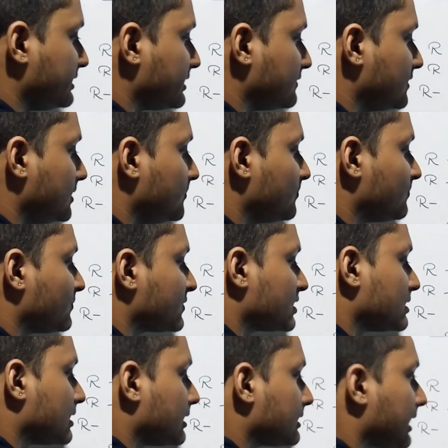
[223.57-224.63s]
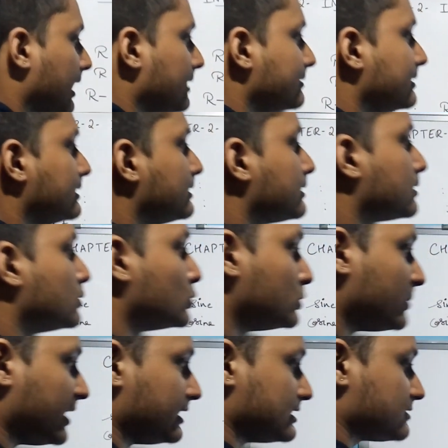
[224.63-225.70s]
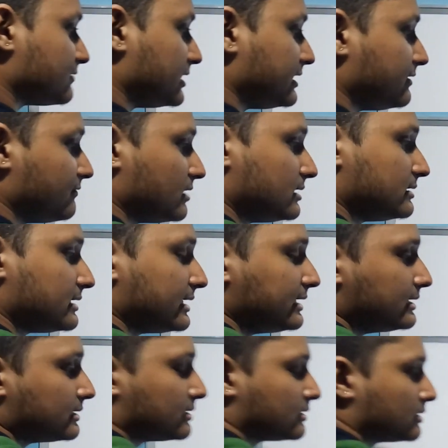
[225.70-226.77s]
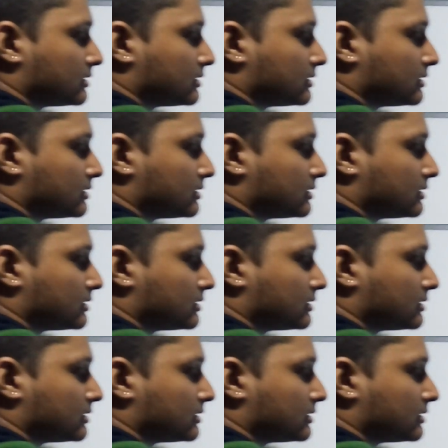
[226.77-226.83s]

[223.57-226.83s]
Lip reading: interval. It can include -1 and 1, right?